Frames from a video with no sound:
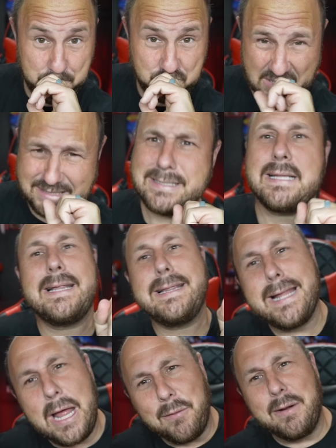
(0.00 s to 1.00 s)
That's
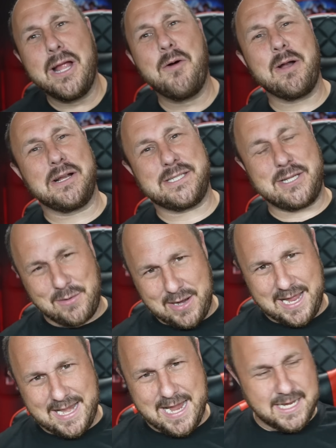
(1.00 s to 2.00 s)
literally what a
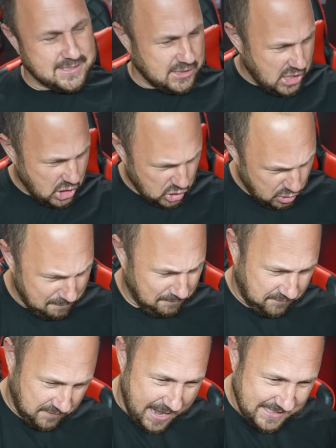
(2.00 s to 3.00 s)
surrogate is. You
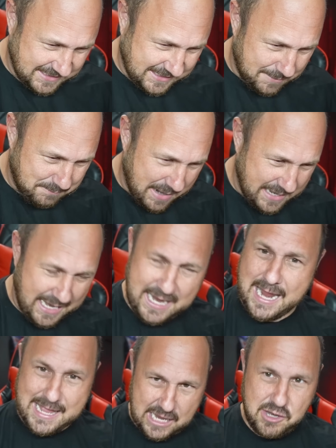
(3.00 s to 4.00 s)
find somebody
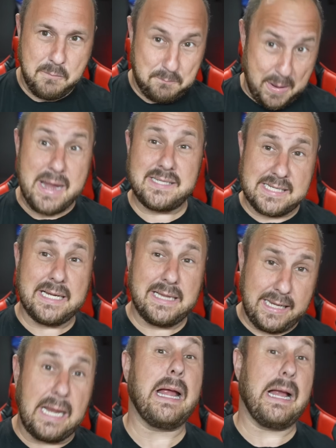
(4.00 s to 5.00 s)
that you
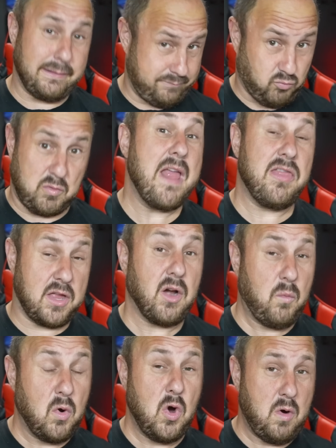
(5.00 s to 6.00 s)
basically rent their
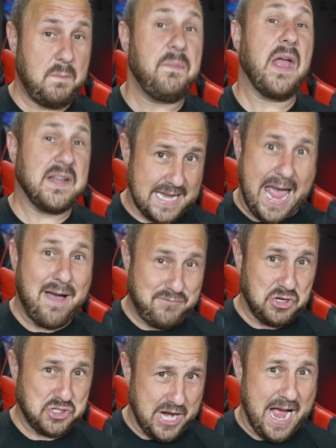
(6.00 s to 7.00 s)
womb to have
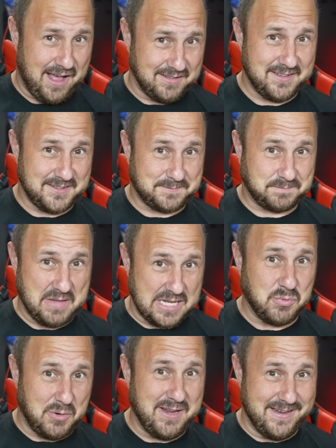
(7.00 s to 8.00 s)
your child.
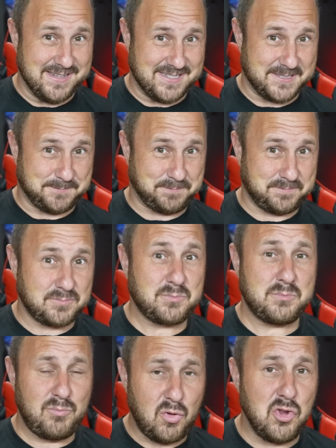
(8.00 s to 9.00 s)
That's what it is.
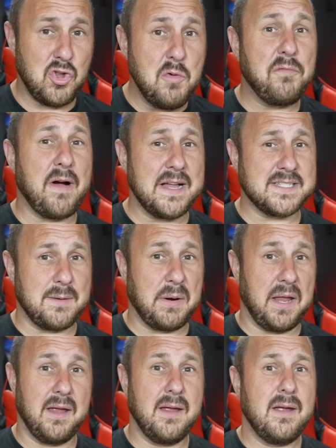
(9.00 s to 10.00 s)
You find
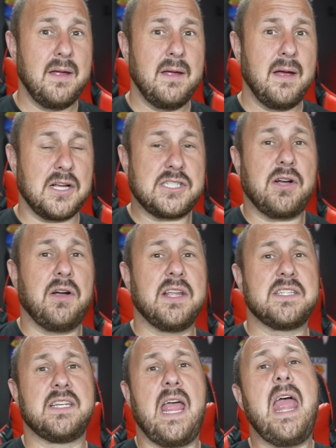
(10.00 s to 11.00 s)
somebody. A surrogate
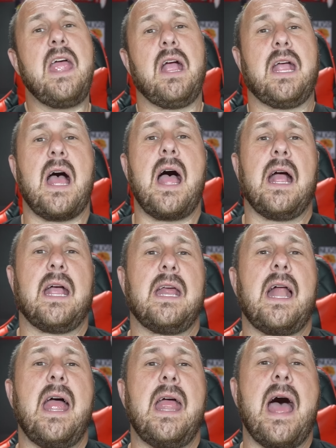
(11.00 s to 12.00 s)
isn't, hey,
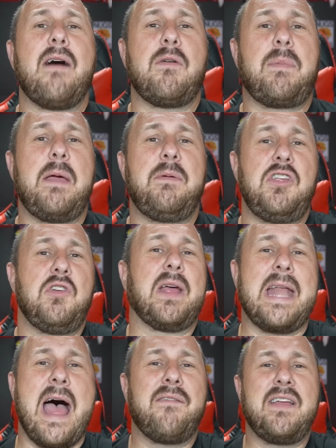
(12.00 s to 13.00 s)
can I have a baby and you can
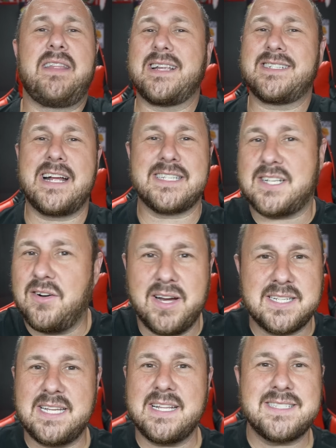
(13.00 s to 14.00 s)
have it? That's not
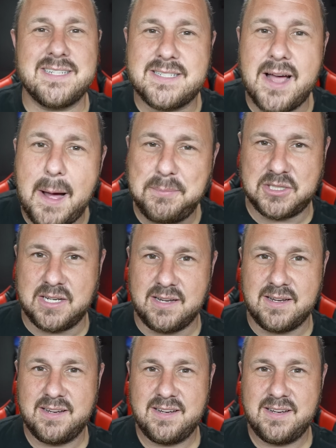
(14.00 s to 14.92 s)
surrogacy, that's adoption.